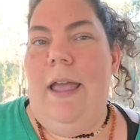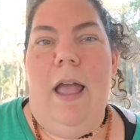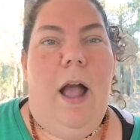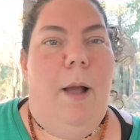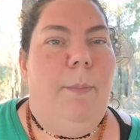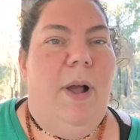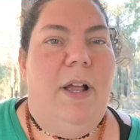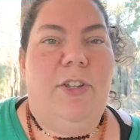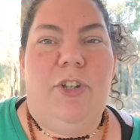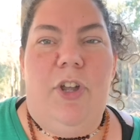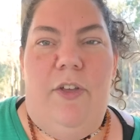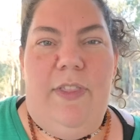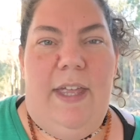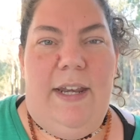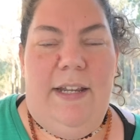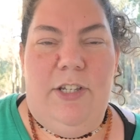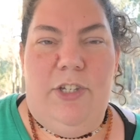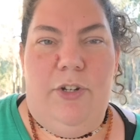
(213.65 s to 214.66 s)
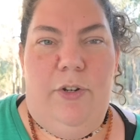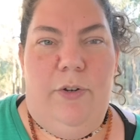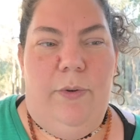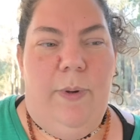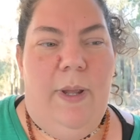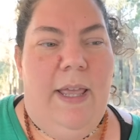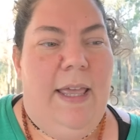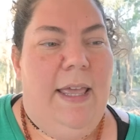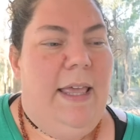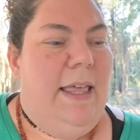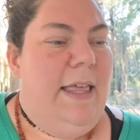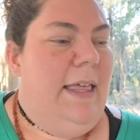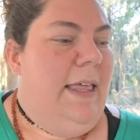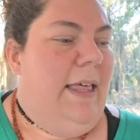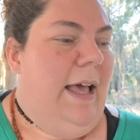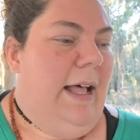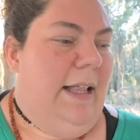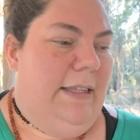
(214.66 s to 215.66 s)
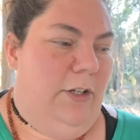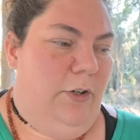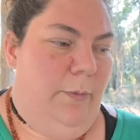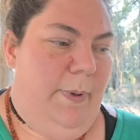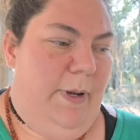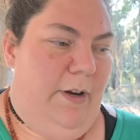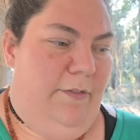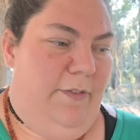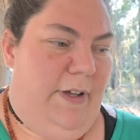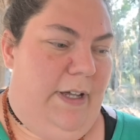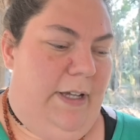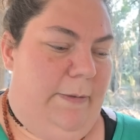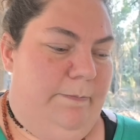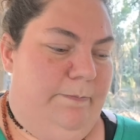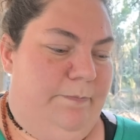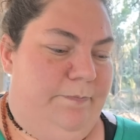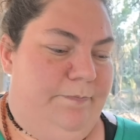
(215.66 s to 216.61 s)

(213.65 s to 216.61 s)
I might turn that into a little bit of a